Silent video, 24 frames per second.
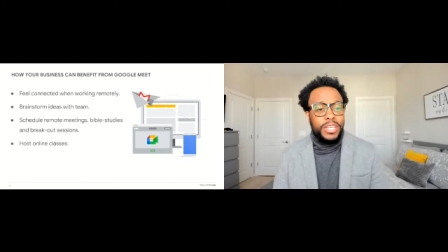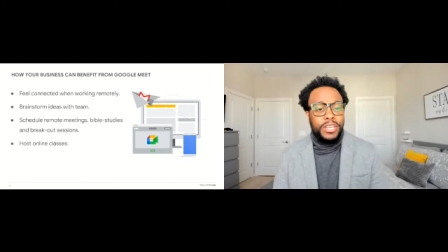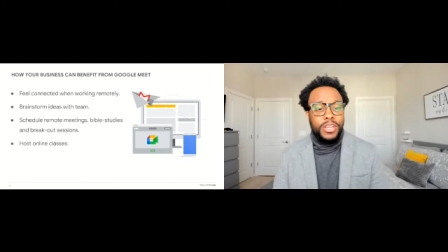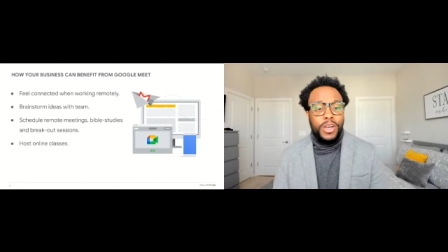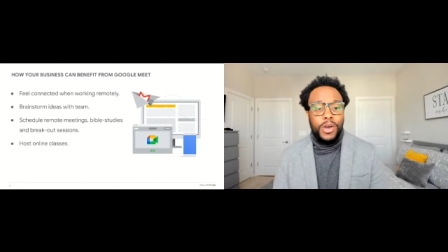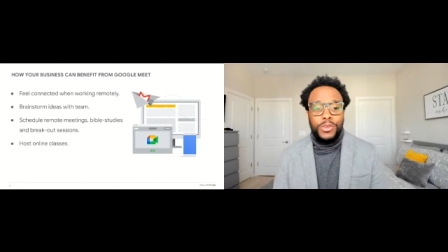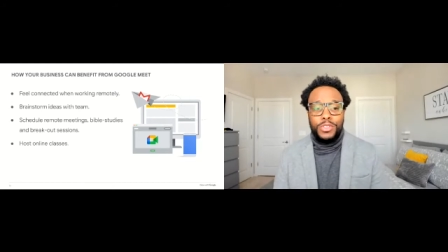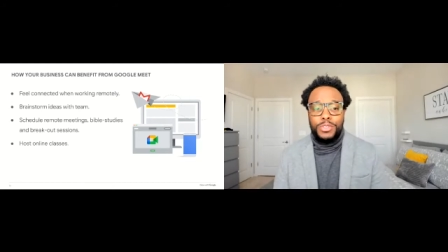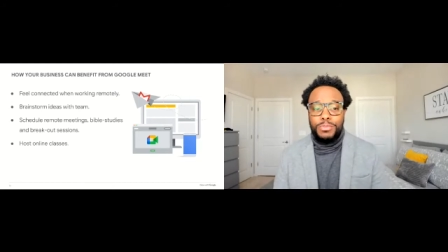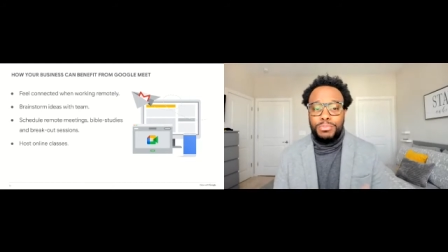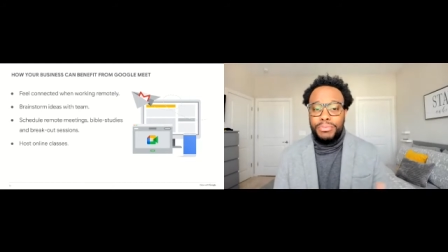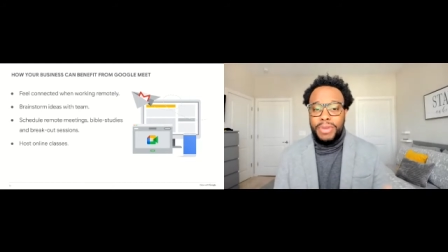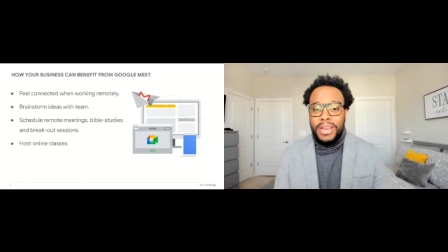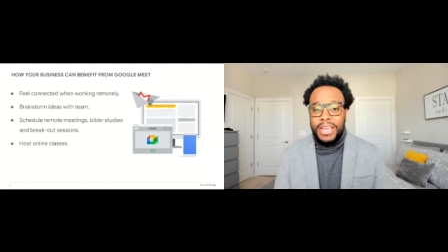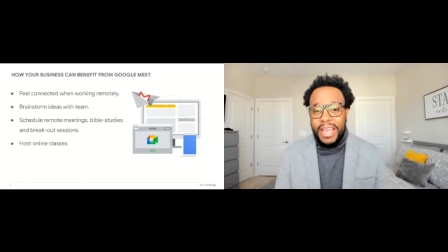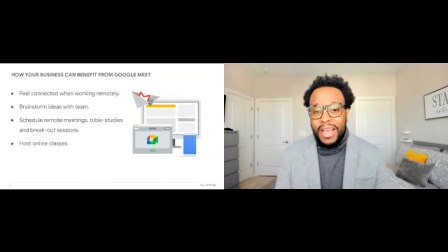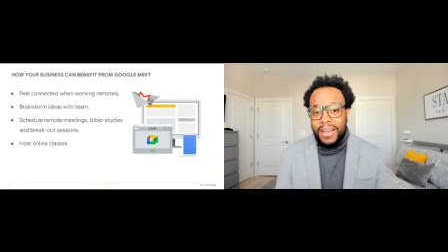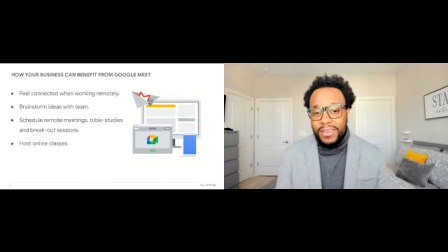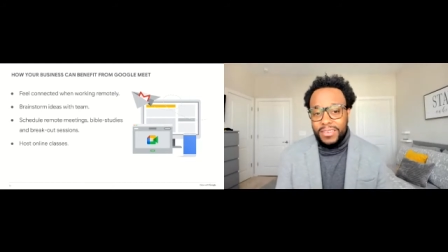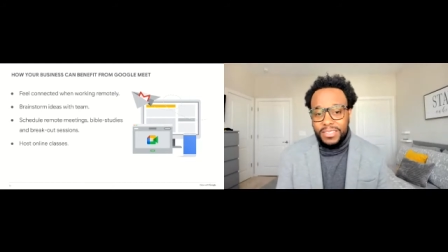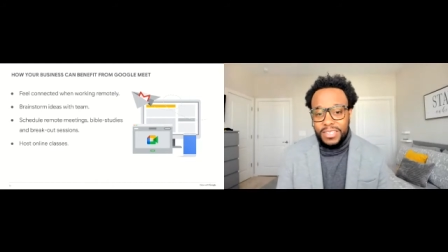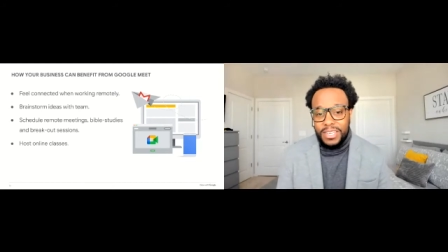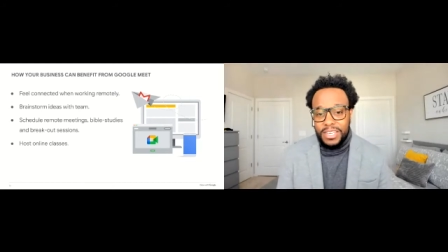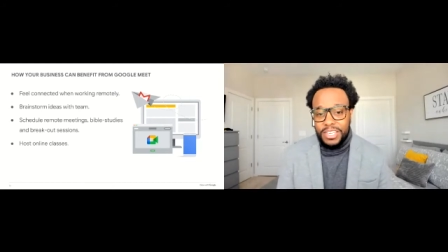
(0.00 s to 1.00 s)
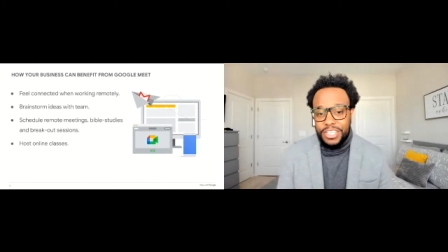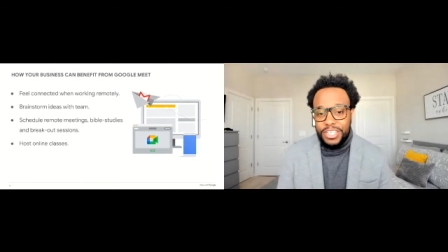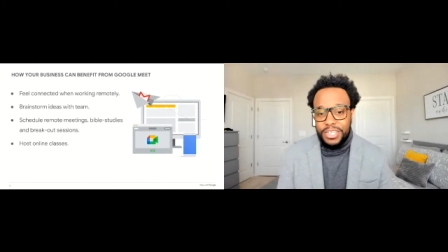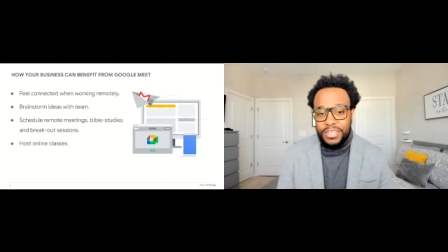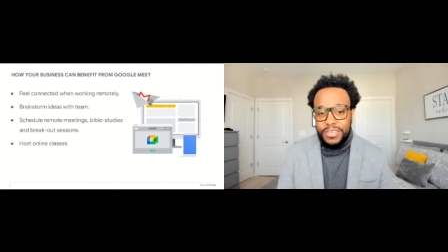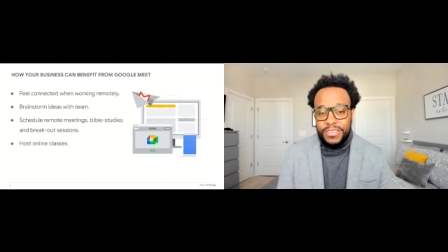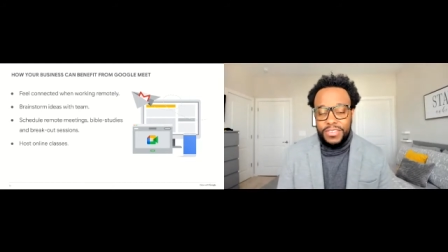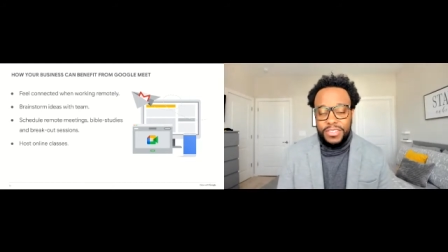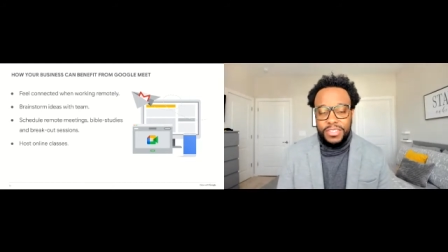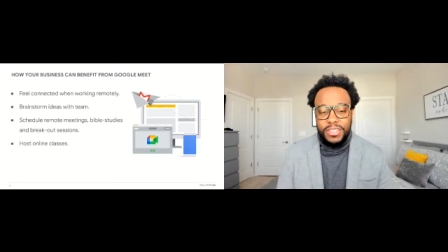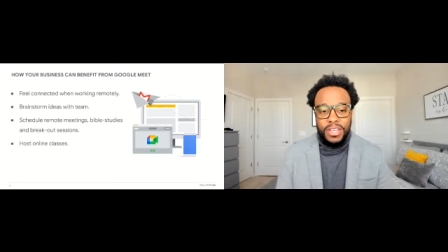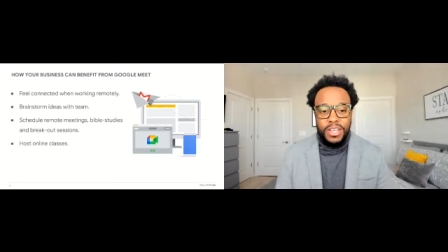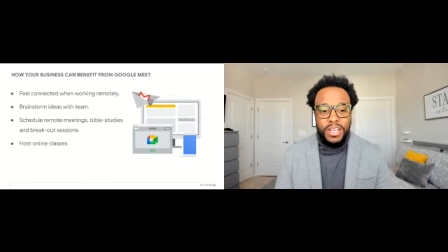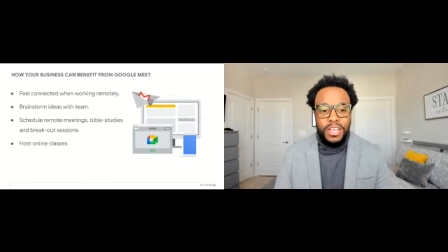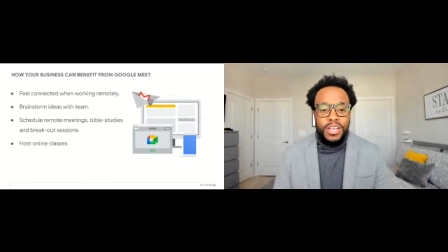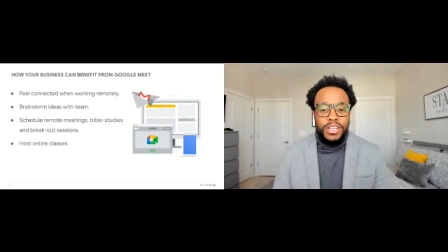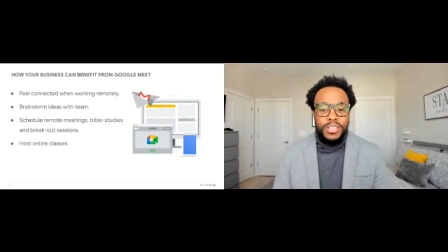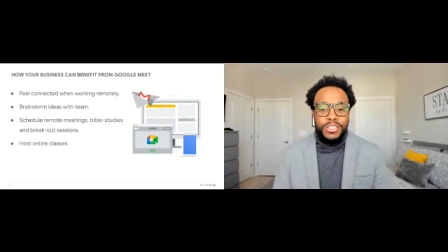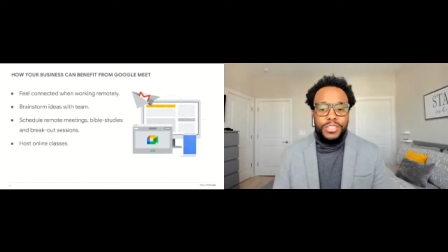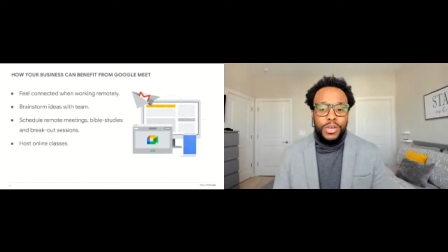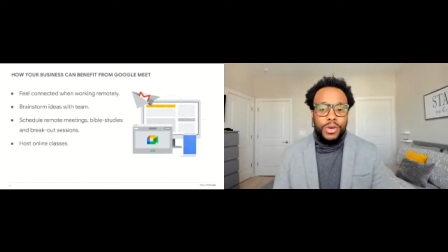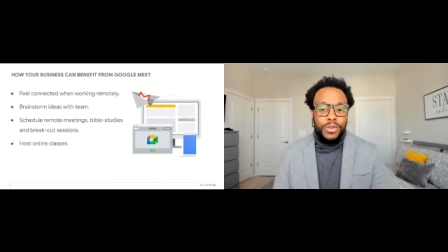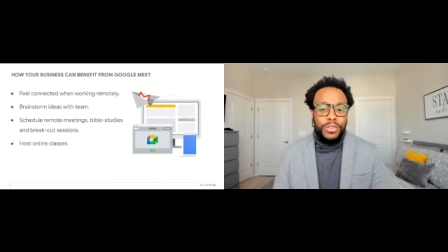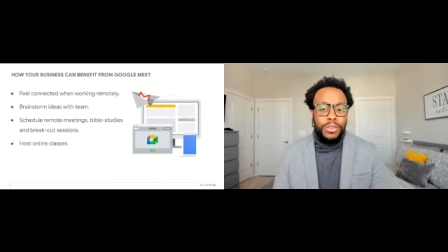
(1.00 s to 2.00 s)
host breakout sessions.
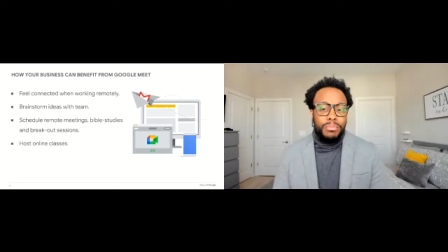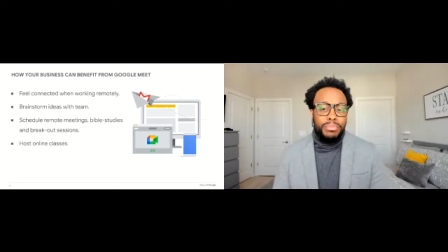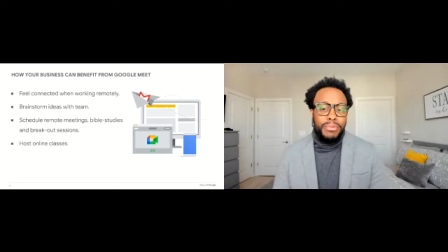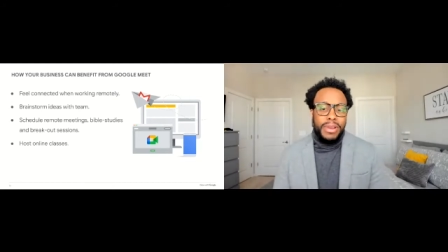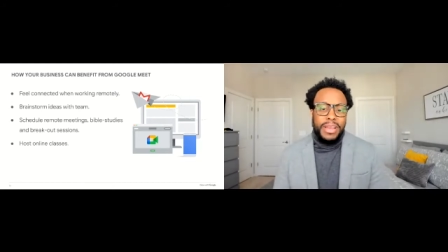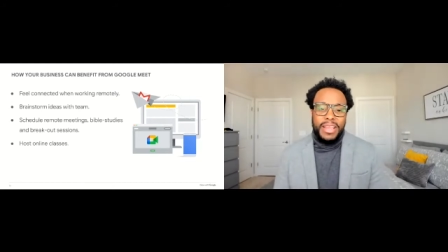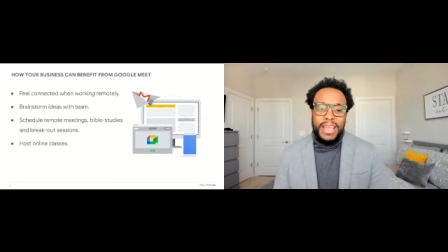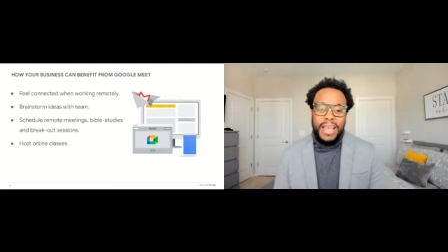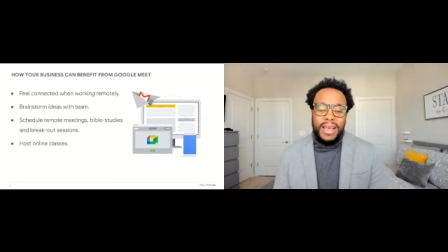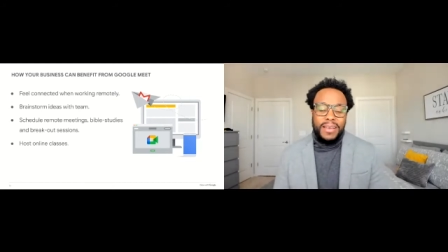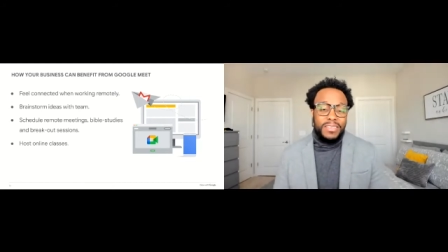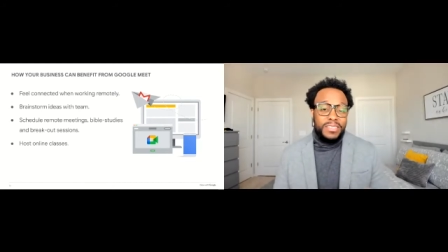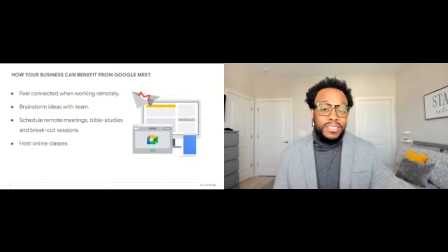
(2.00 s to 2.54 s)
So the breakout